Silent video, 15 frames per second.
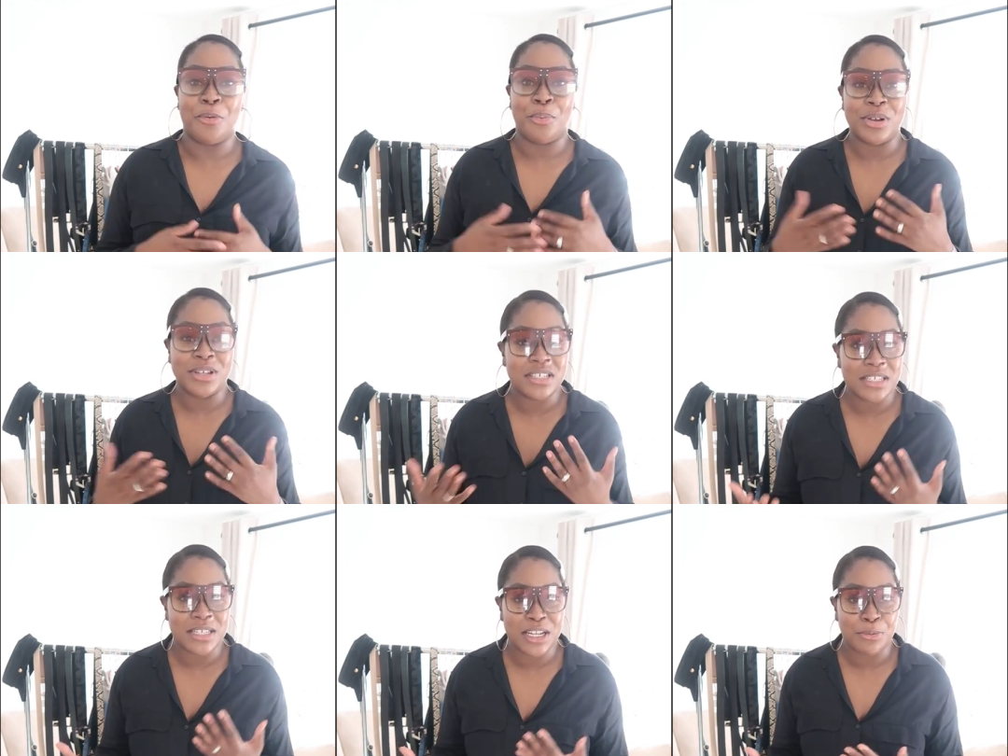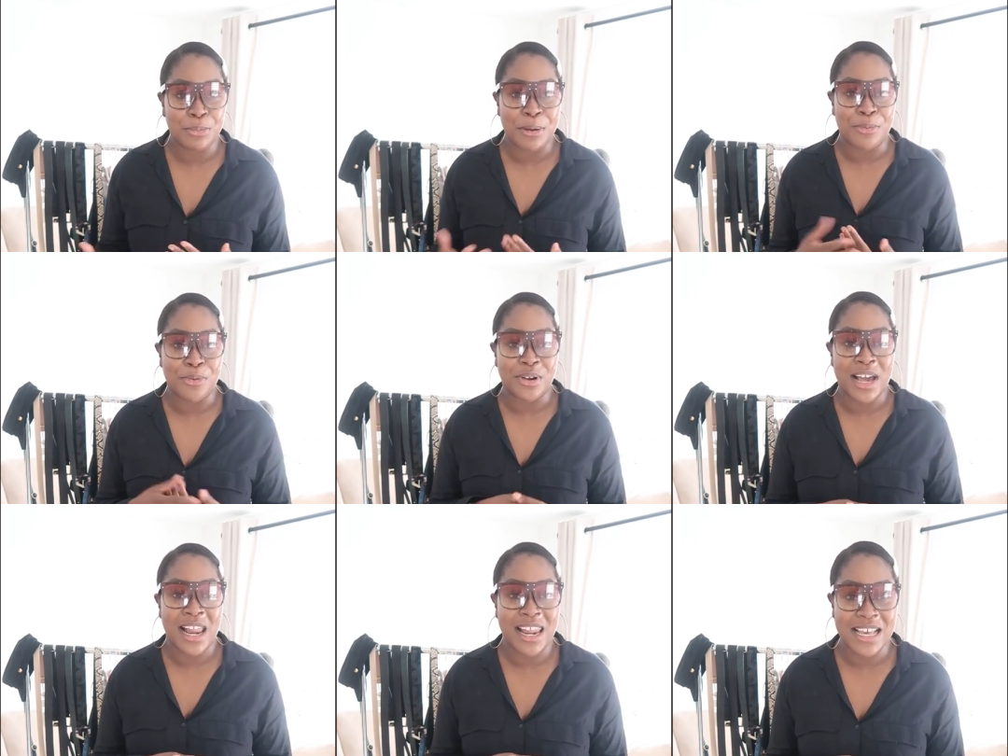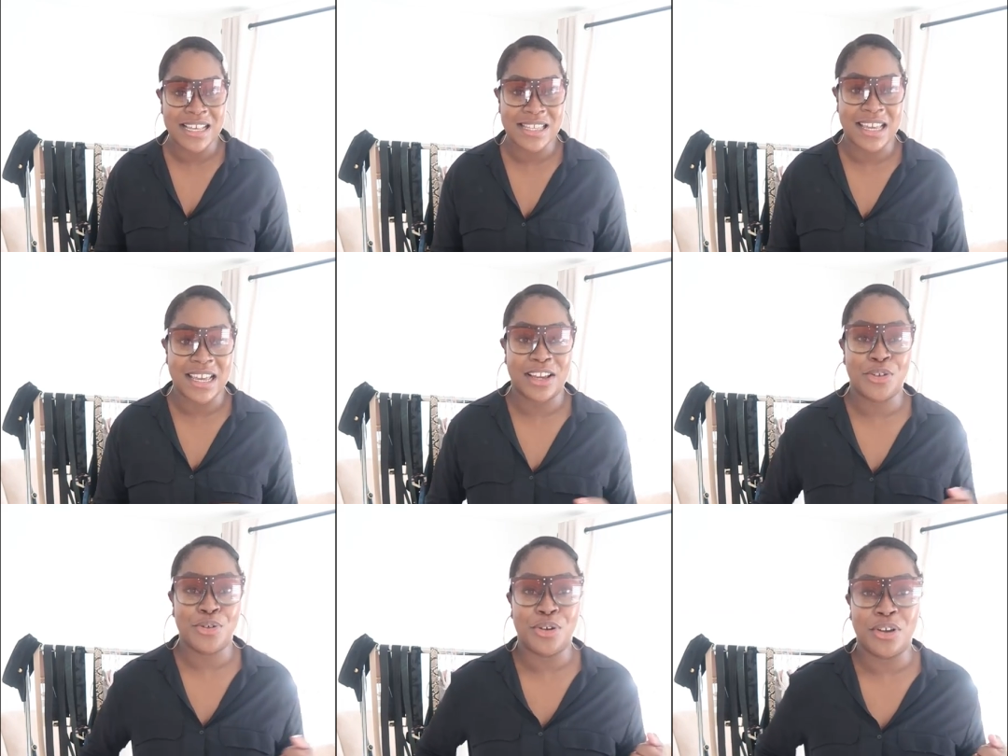which is a little bit more
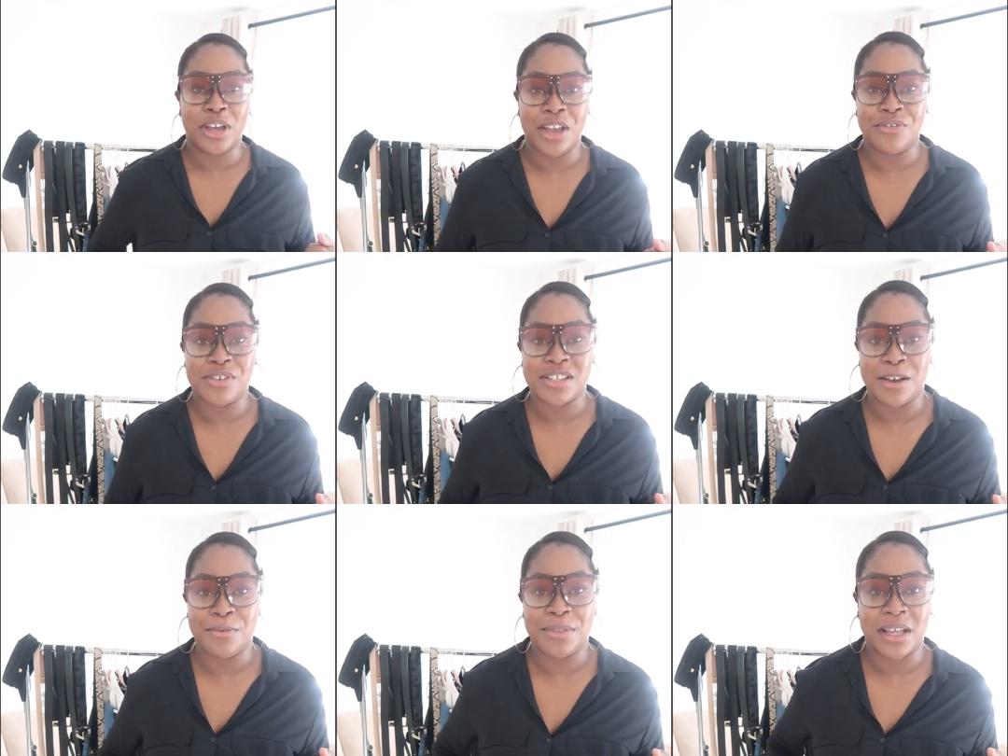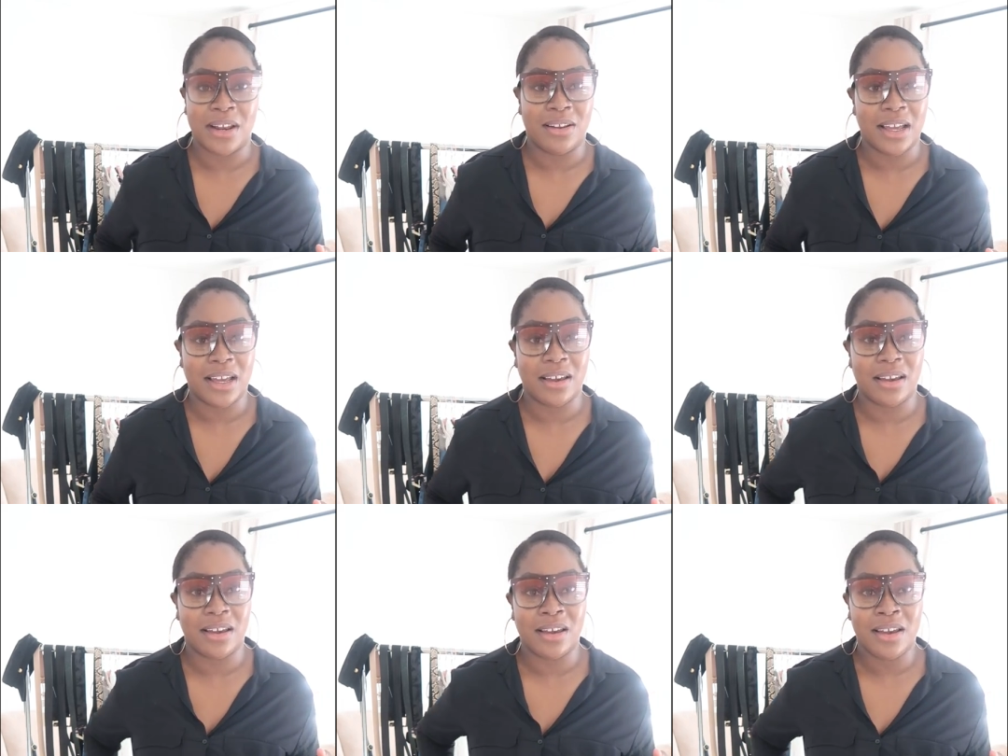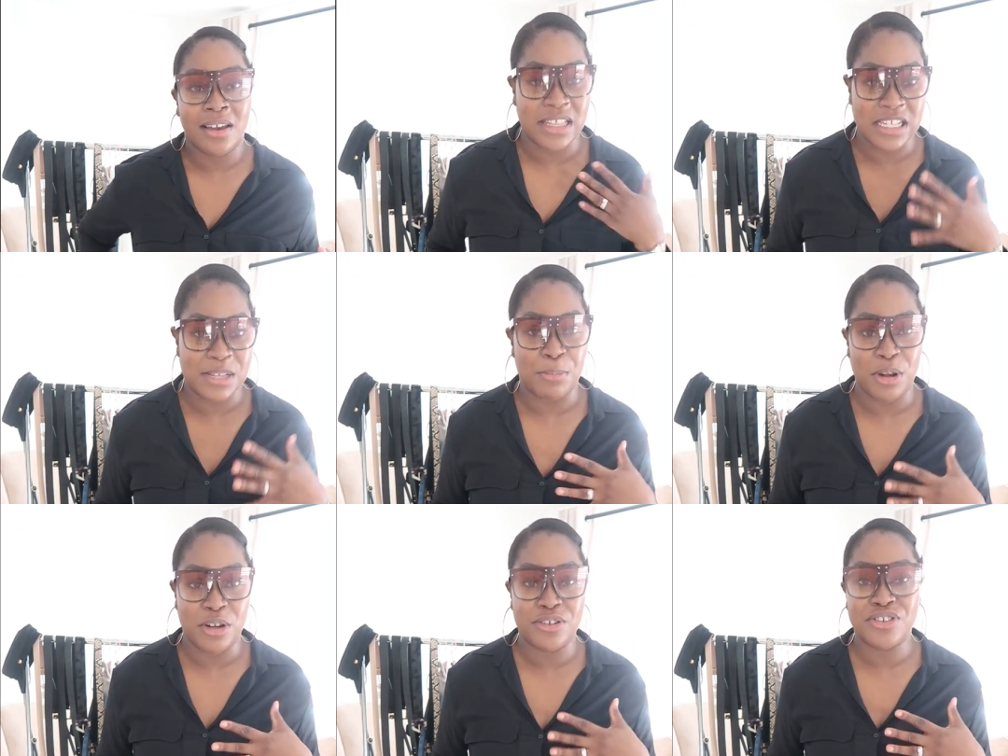classic, you can go for something like
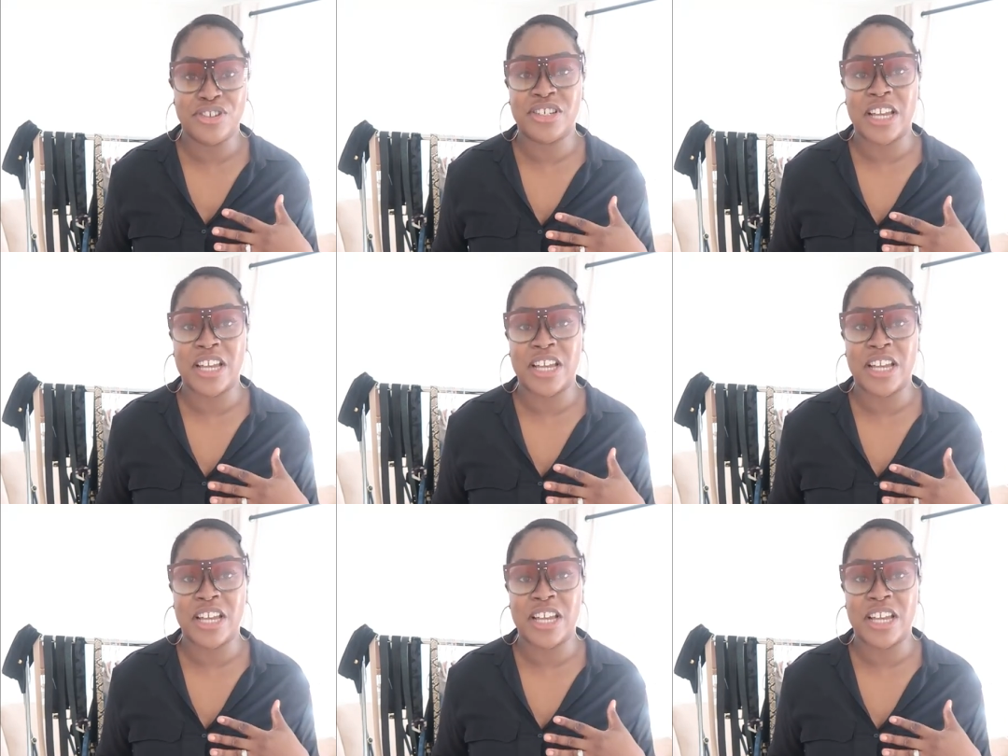this balloon